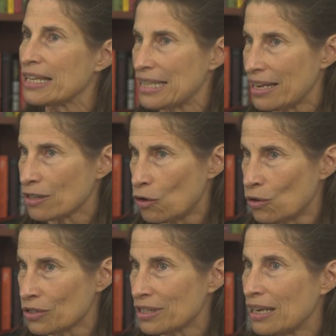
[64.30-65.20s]
their day in
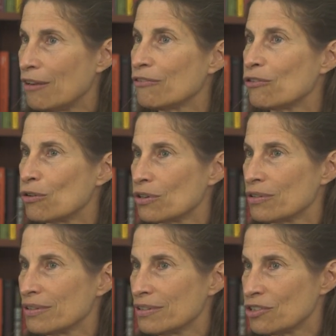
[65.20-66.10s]
court and for
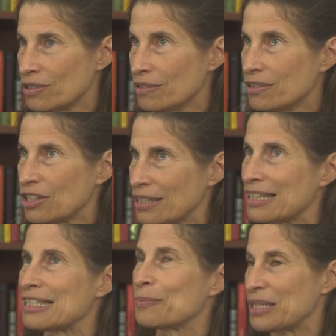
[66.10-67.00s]

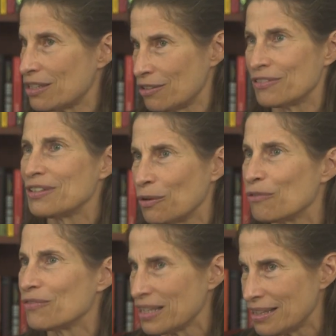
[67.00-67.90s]
justice to be served, you know,
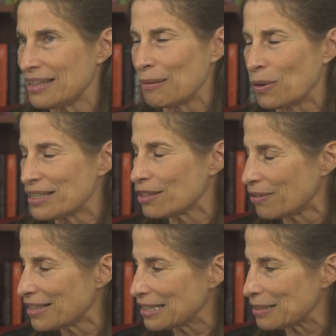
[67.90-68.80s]
that they wanted the
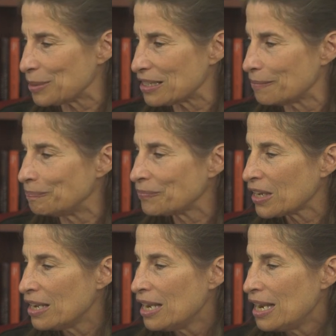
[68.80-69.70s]
right thing to be done.
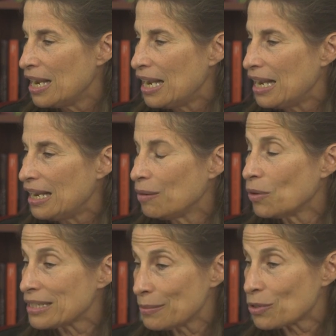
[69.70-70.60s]
And
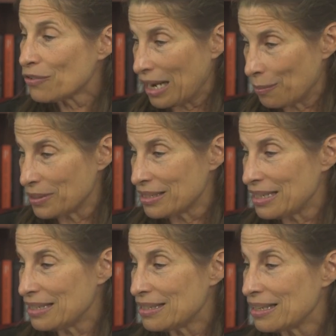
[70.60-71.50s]
what seems to have happened
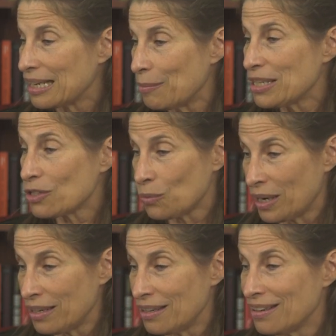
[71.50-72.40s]
is that Geme
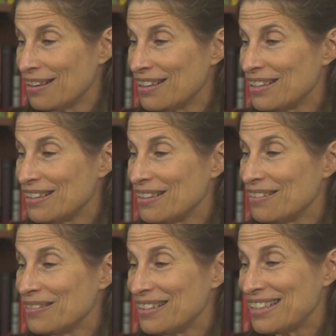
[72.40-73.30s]
Suen
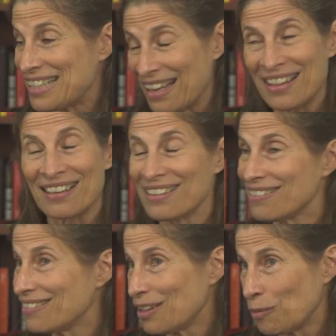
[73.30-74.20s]
said that
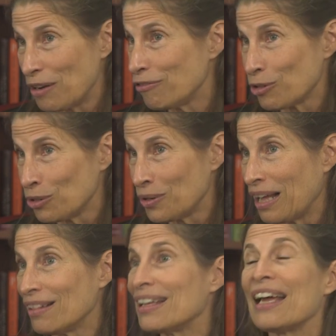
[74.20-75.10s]
the wife of
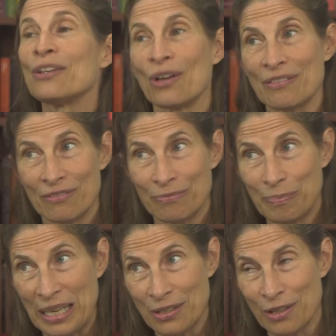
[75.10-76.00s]
Orlugal had not
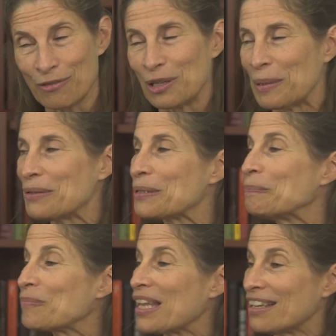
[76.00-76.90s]
paid her the full amount
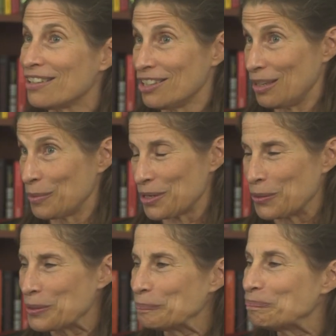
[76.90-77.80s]
and that it was owed.